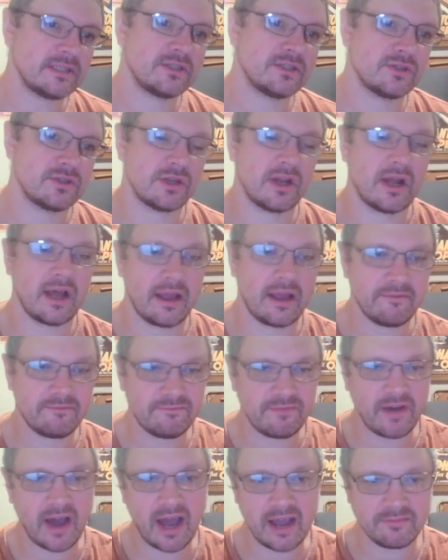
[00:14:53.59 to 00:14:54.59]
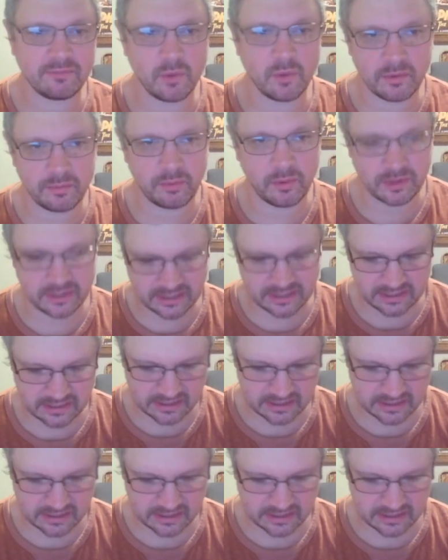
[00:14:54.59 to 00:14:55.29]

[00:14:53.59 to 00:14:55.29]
So I have 5 more points to